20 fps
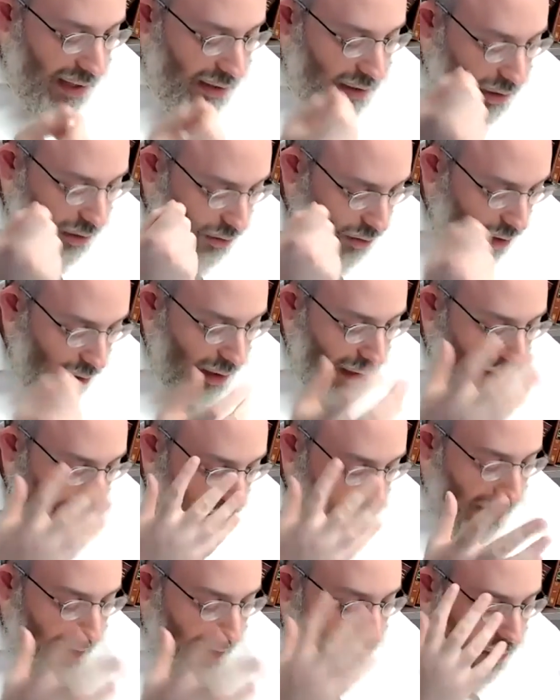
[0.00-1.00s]
As his Torah
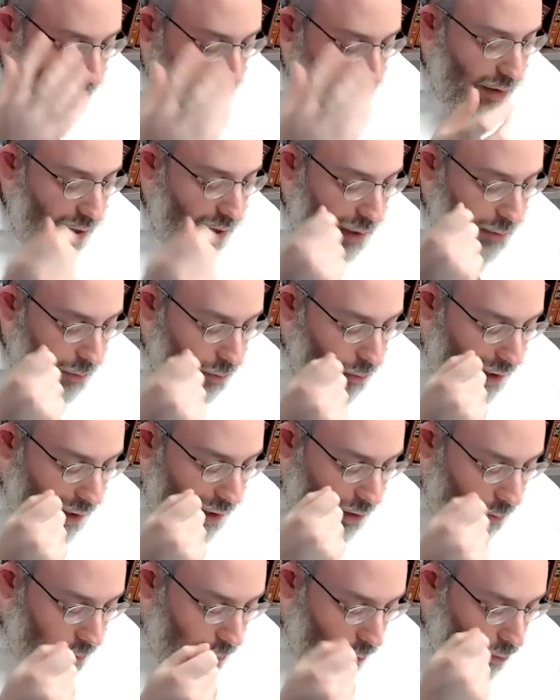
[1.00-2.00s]
Gevaldik, uh,
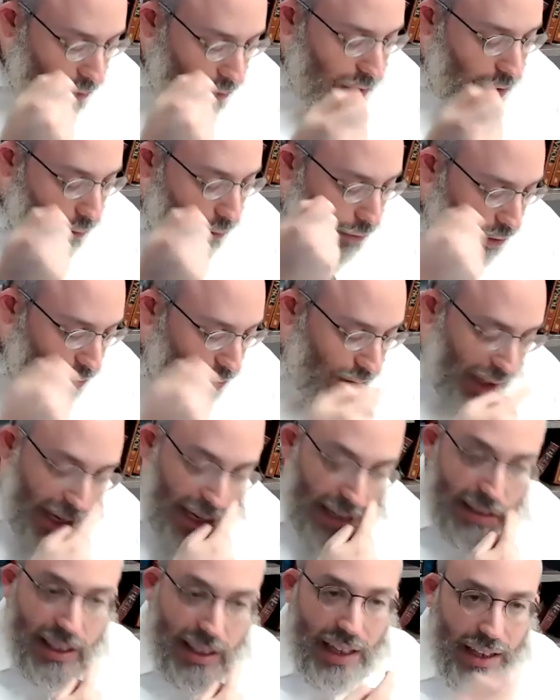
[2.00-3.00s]
when a person
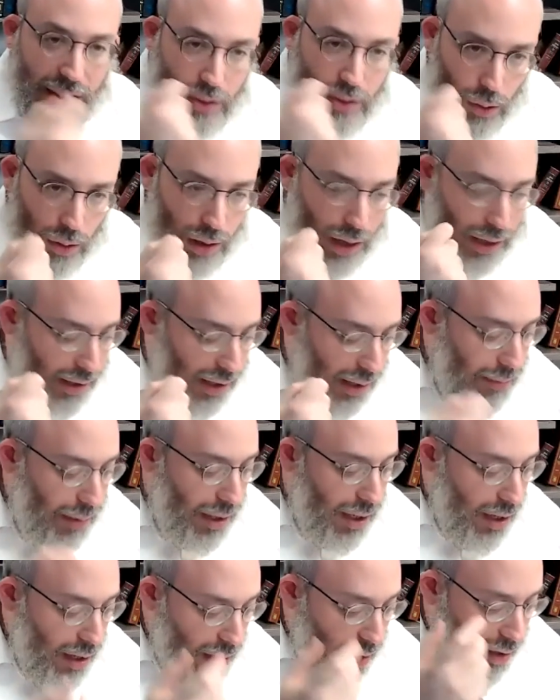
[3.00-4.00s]
understands that it's all on him,
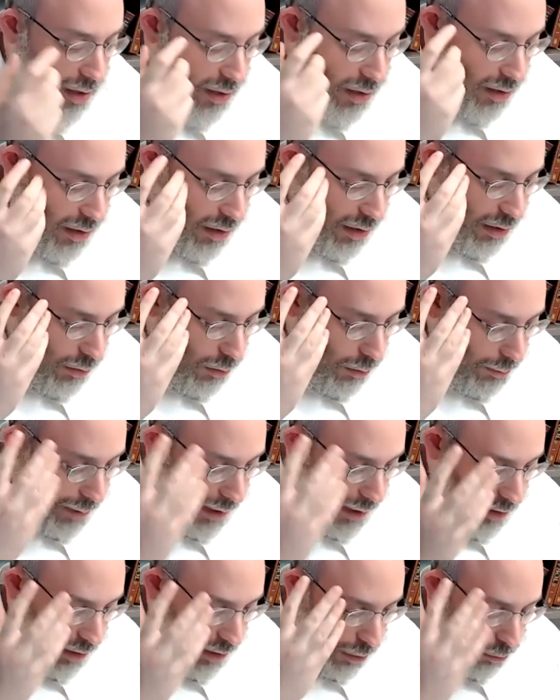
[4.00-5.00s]
it will
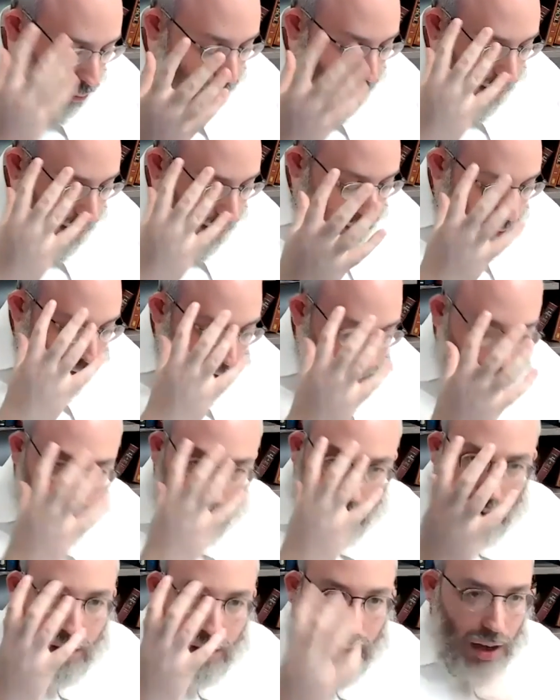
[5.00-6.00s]
be an
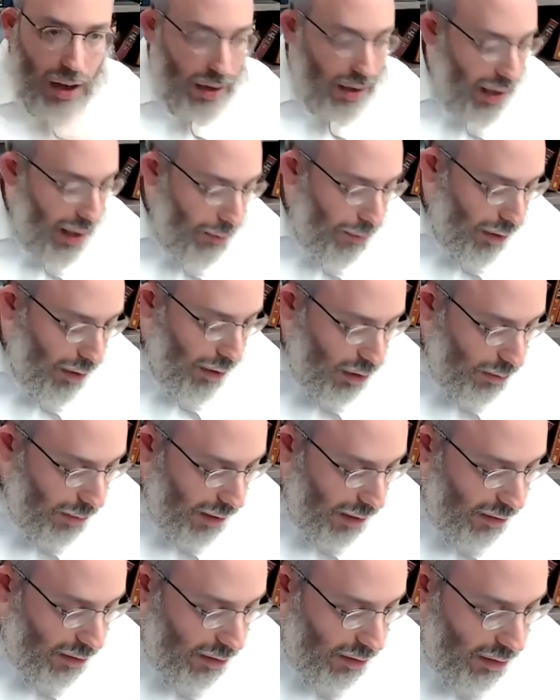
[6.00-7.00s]
incredible
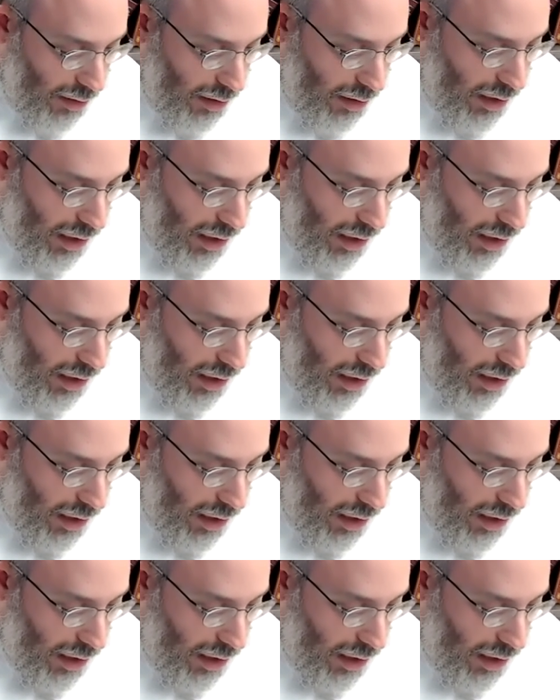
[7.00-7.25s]
accomplishment.